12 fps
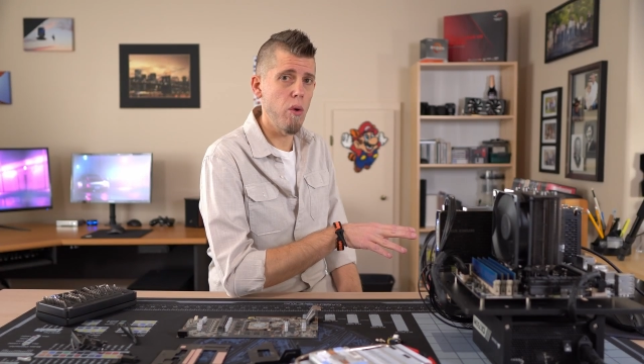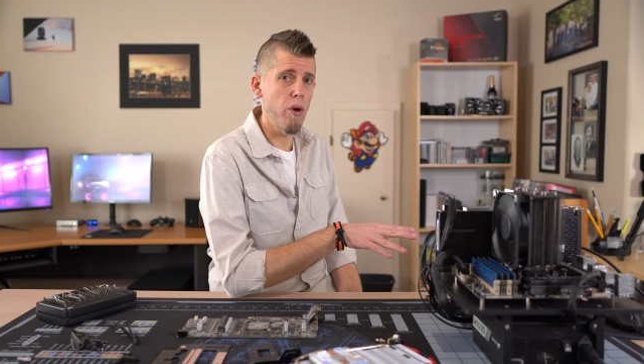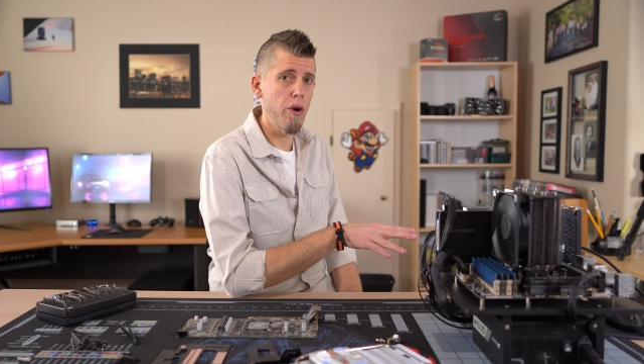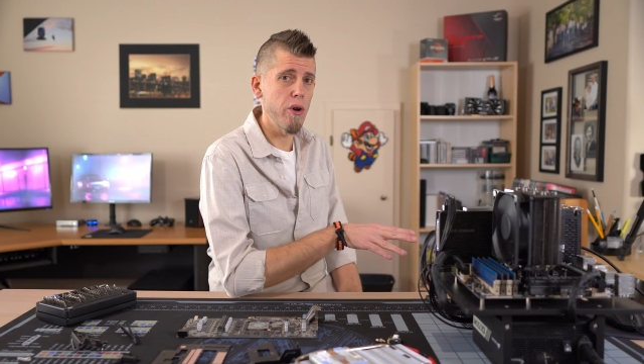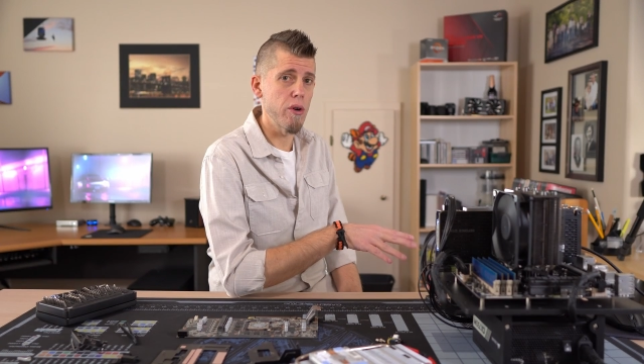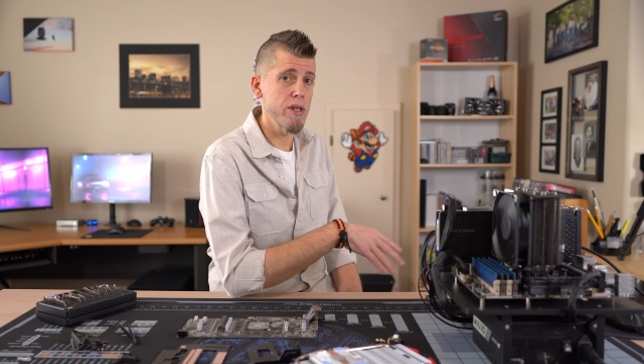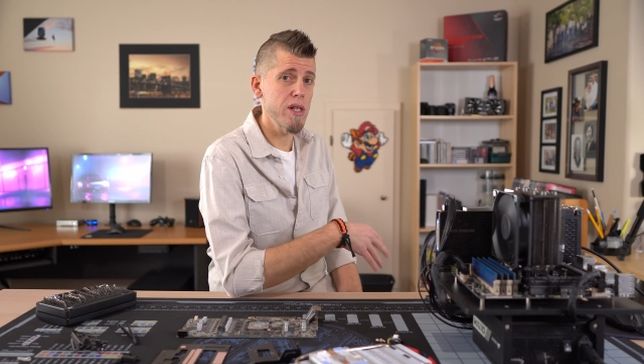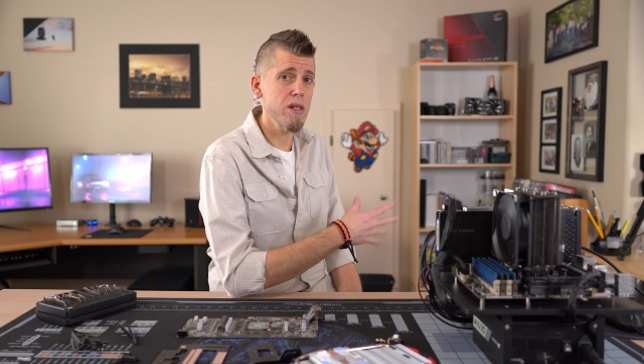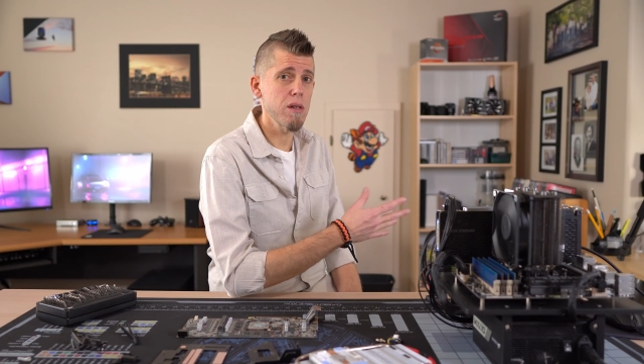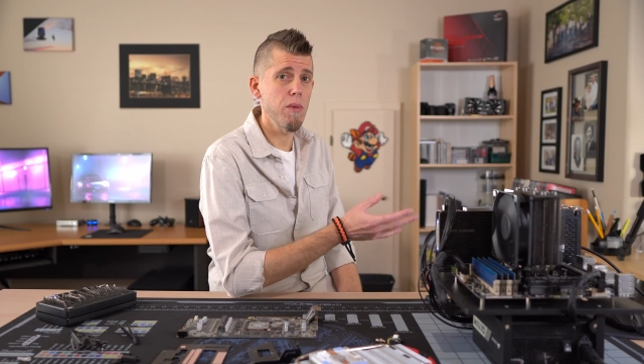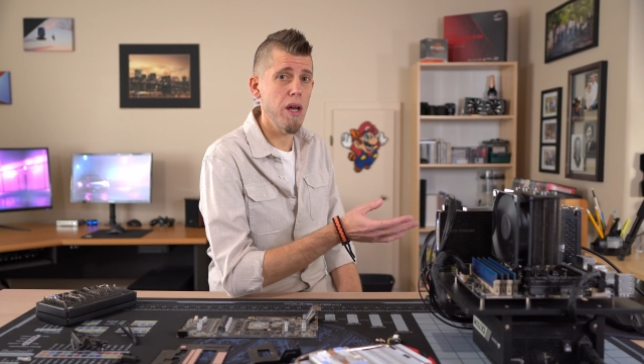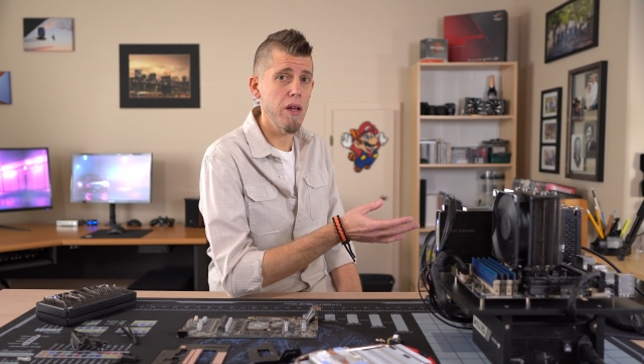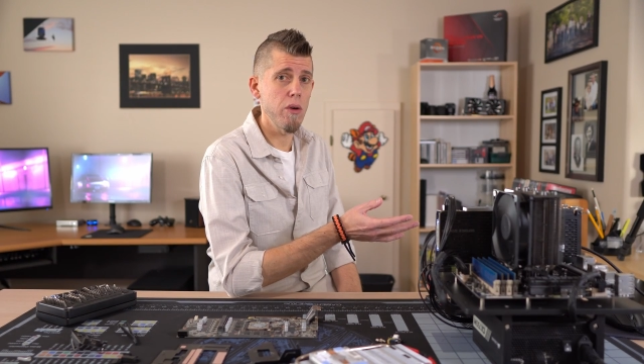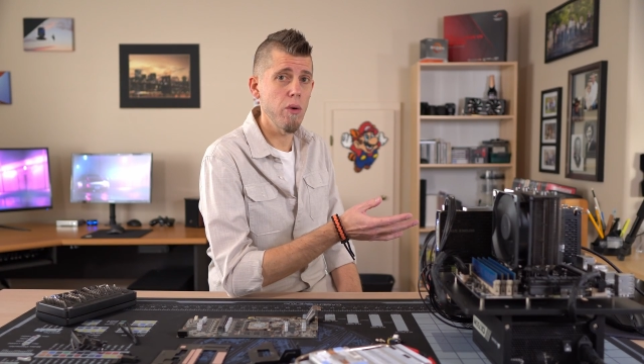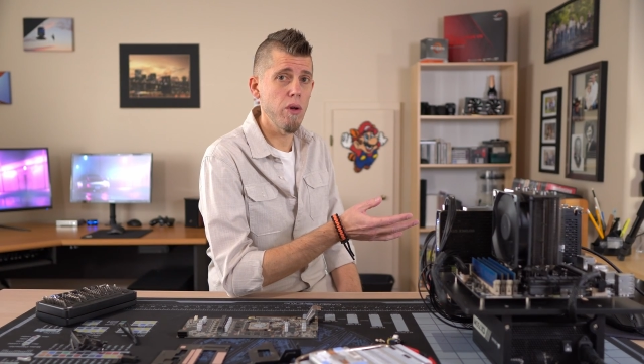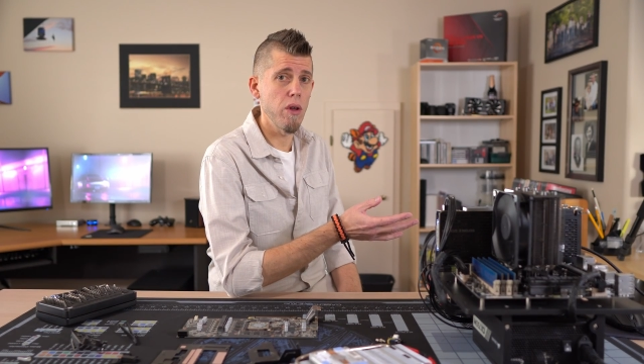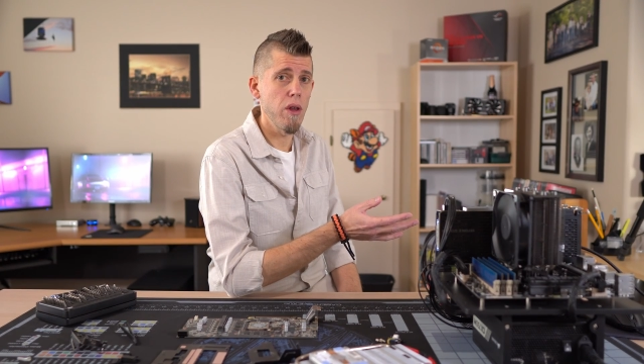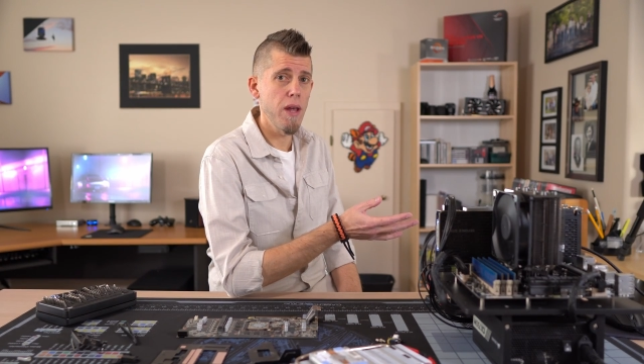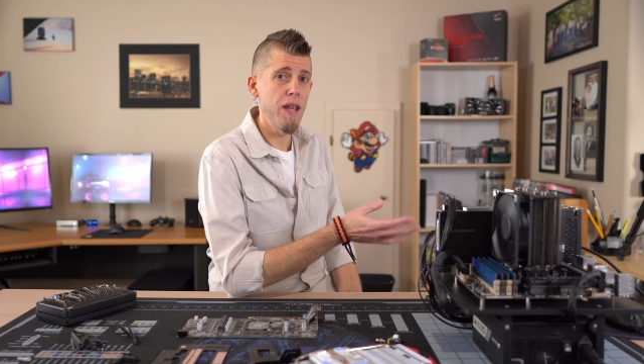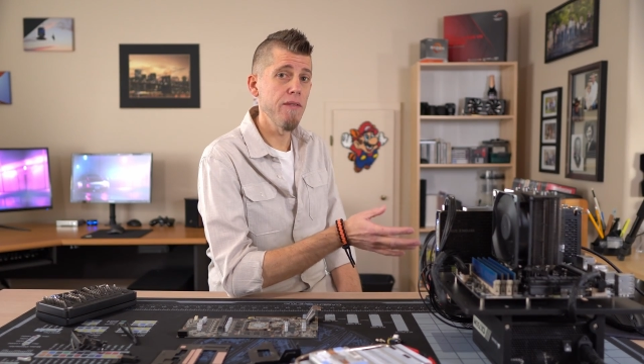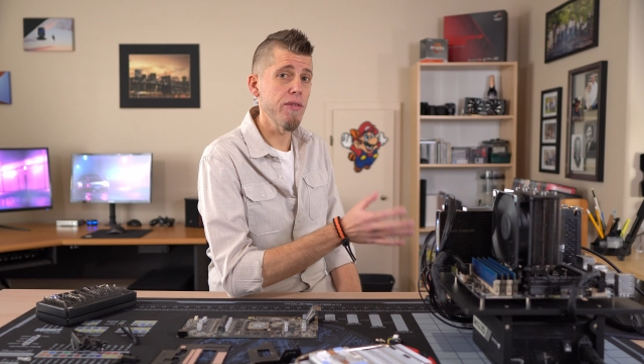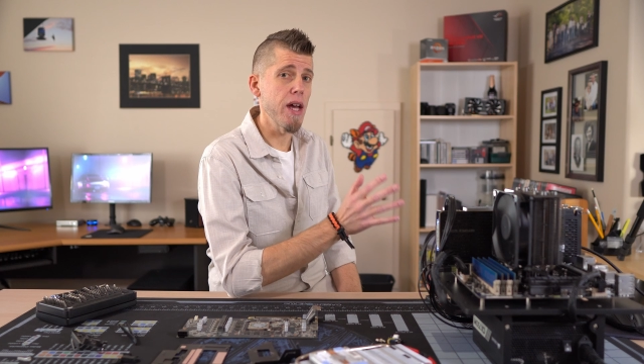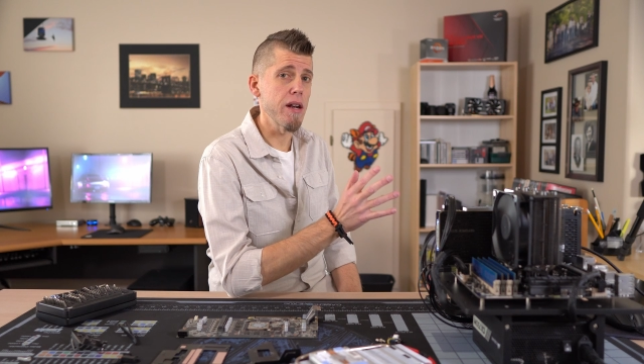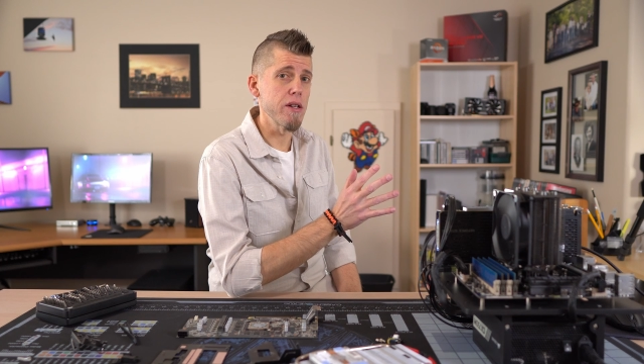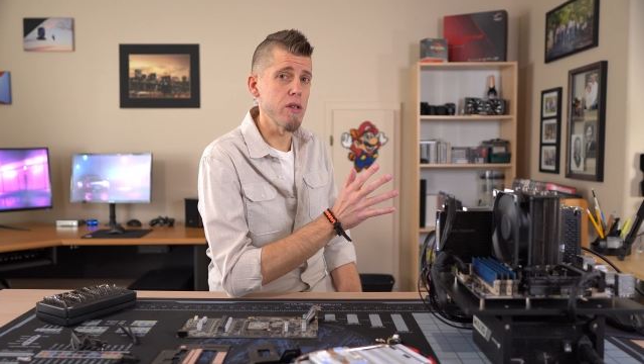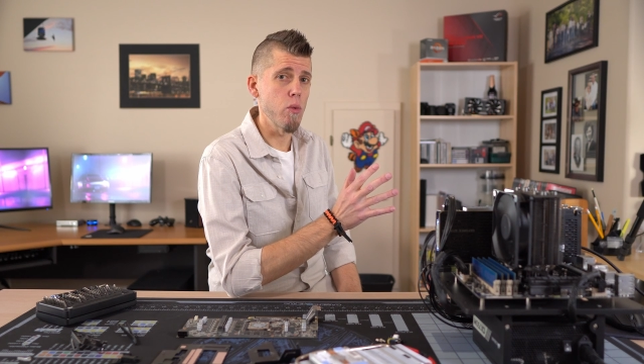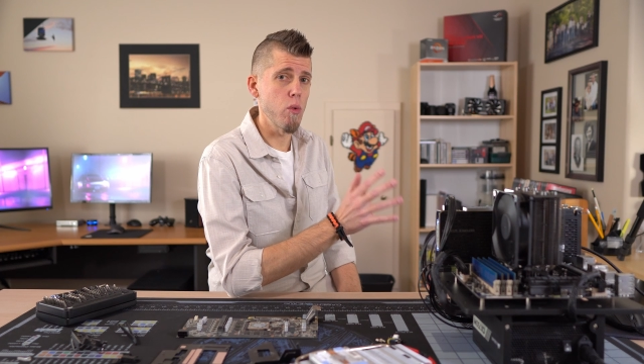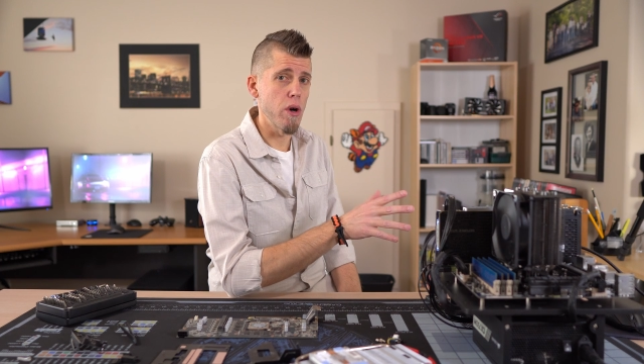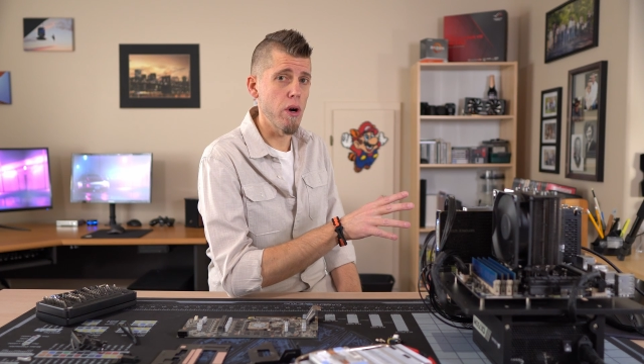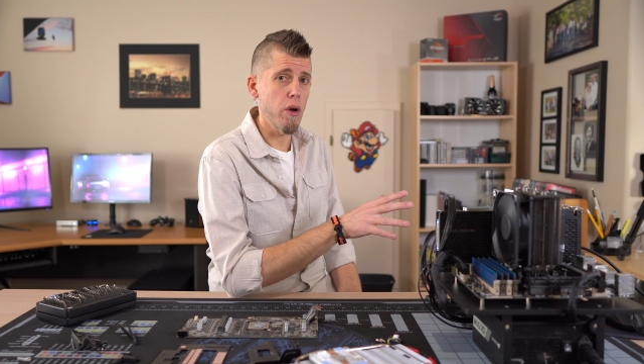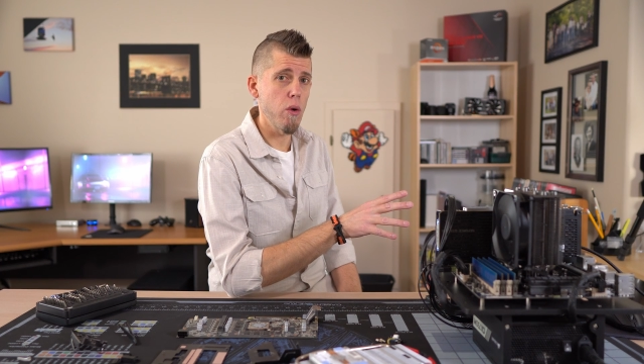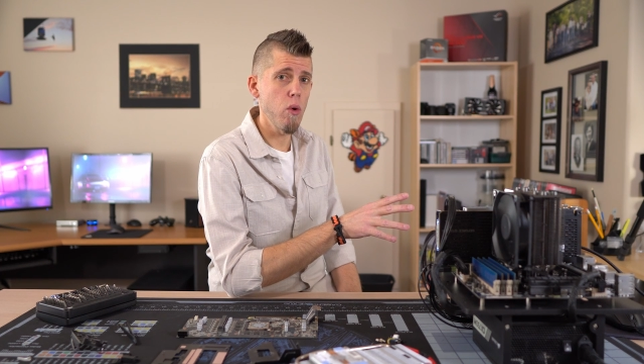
or your system manual if that doesn't work,